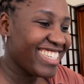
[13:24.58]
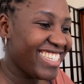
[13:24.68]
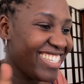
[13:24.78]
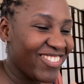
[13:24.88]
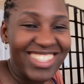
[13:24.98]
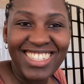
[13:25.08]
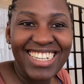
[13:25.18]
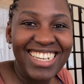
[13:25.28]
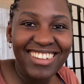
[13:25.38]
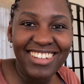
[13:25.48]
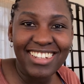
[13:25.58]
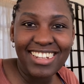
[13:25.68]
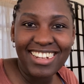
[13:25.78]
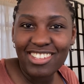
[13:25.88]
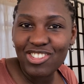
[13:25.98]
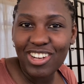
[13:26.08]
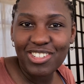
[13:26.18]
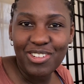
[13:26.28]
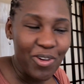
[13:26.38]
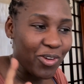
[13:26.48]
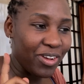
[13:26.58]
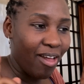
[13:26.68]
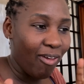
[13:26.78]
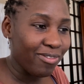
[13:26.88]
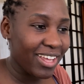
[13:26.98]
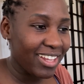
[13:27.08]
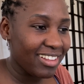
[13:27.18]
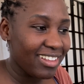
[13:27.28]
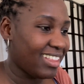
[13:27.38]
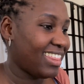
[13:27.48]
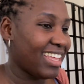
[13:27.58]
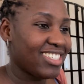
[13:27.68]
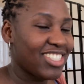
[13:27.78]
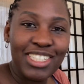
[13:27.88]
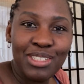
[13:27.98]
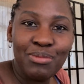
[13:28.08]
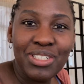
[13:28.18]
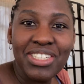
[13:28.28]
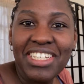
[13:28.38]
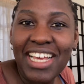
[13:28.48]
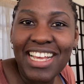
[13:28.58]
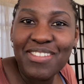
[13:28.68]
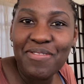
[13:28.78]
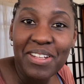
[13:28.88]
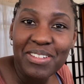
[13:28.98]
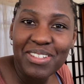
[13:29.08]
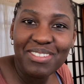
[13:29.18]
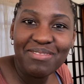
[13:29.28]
DeepSeek did an extraction on a file that ChatGPT has failed.